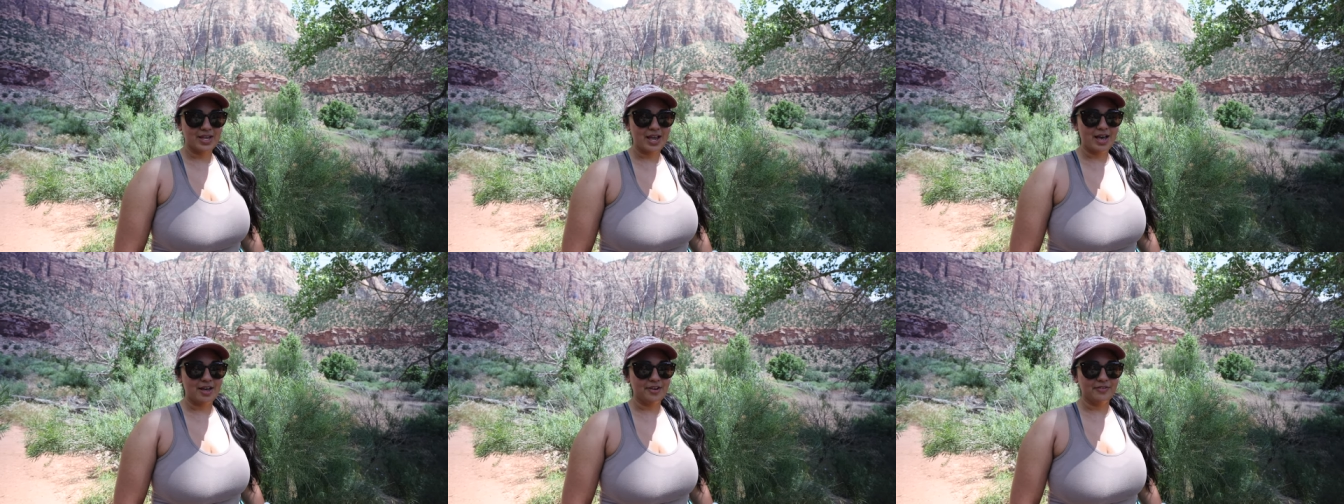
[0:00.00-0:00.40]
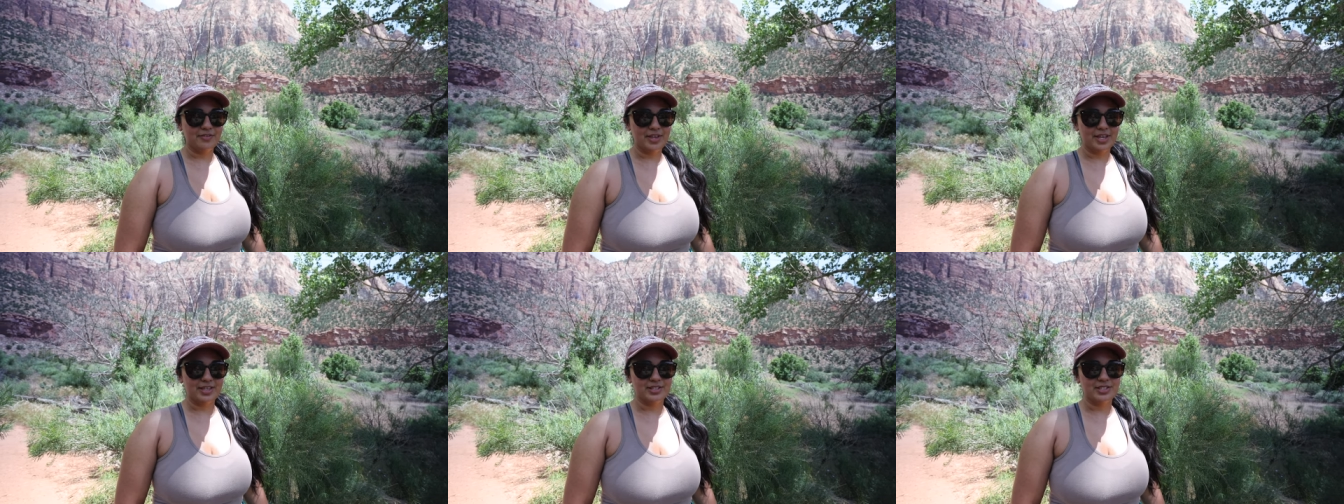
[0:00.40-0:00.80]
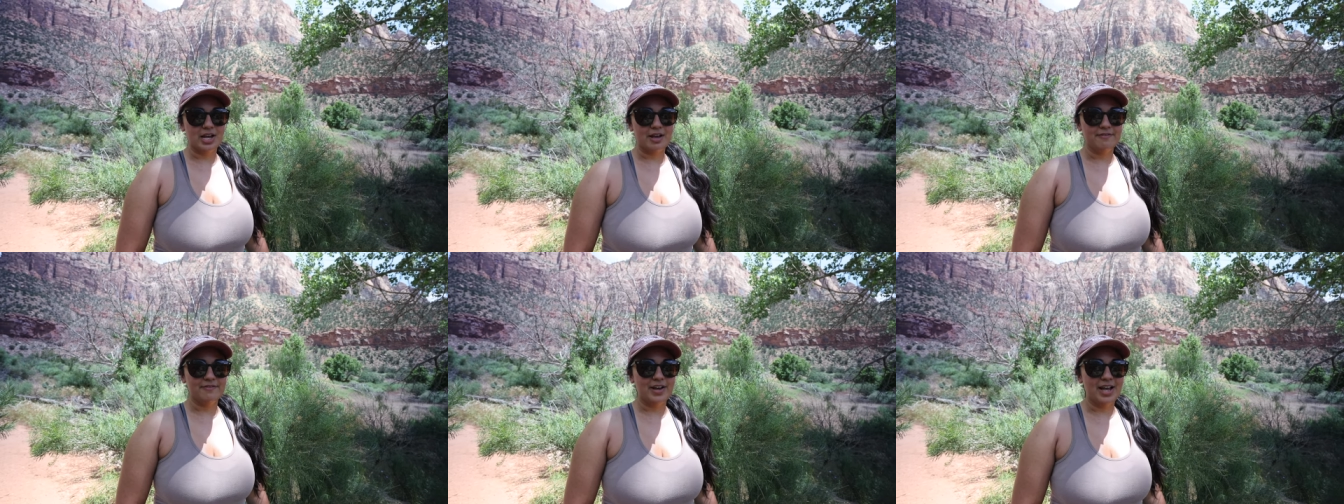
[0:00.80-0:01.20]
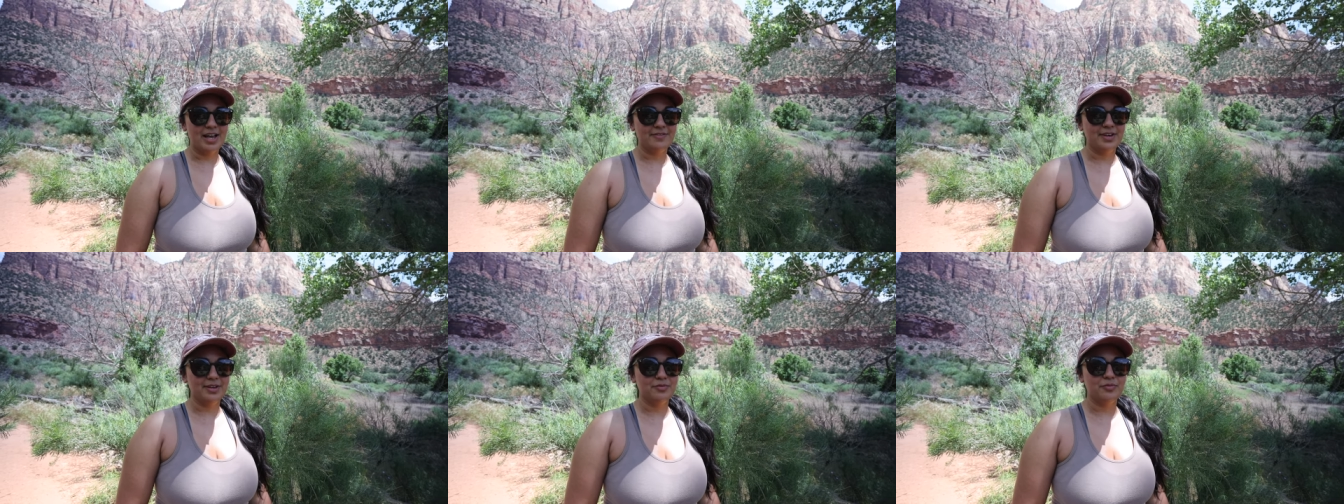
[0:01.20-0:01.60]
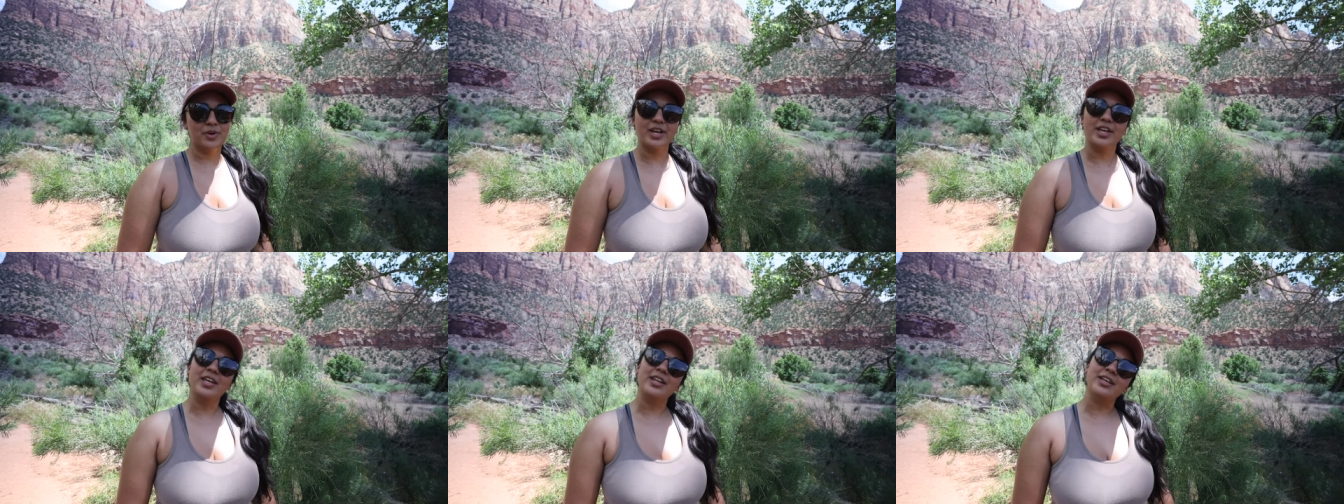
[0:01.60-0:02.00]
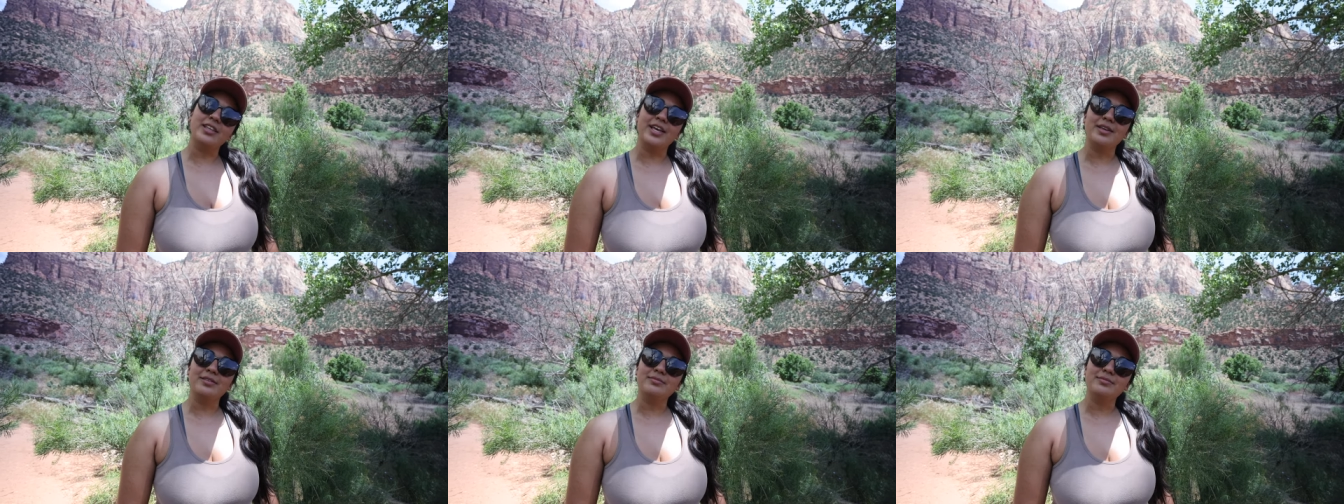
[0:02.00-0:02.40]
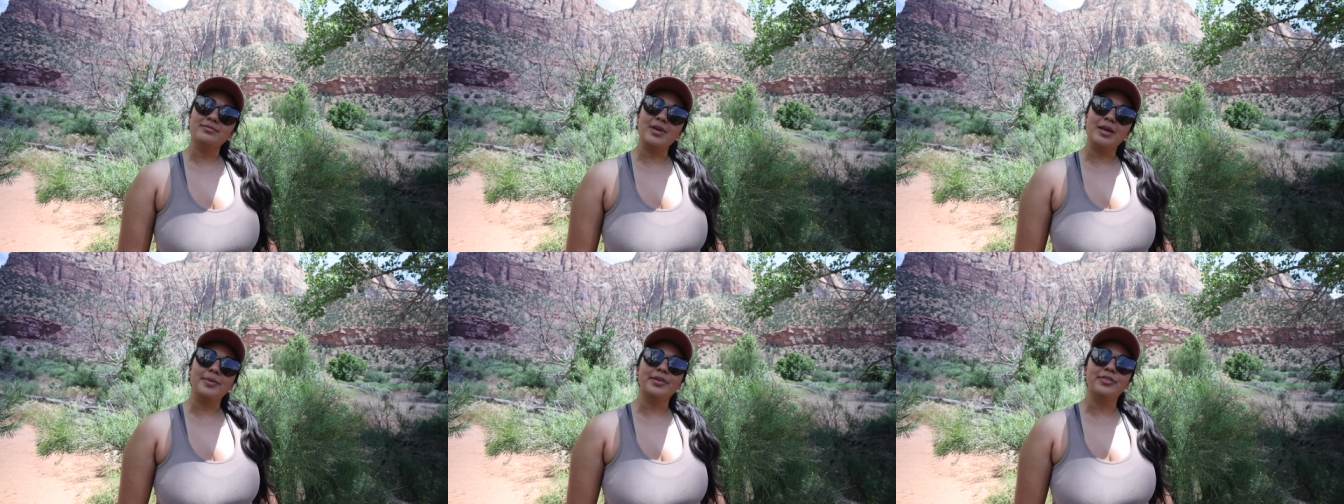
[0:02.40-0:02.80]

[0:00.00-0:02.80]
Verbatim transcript: out of like the top five, I'd rank it at like maybe